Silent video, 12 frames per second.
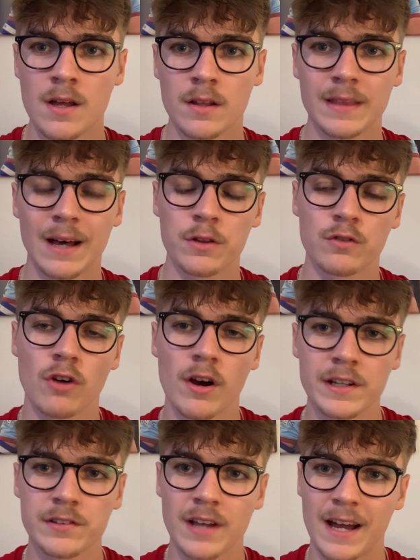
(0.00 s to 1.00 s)
Now, the
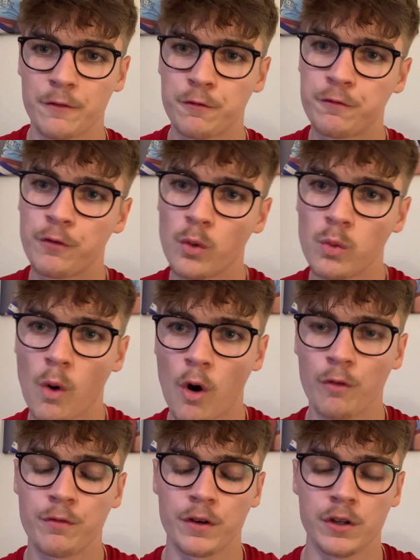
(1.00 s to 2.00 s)
rise and fall
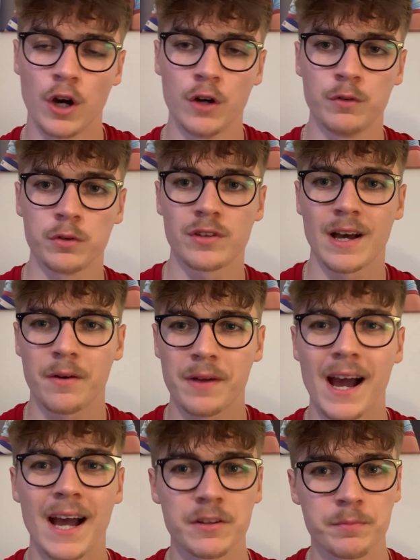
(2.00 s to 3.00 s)
of Yeovil Town
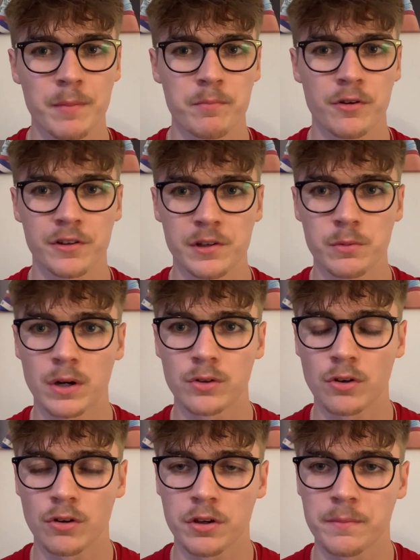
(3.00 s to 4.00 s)
has been pretty well
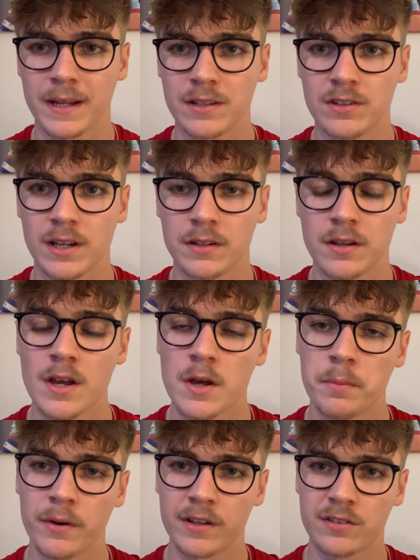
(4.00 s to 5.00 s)
documented, but it's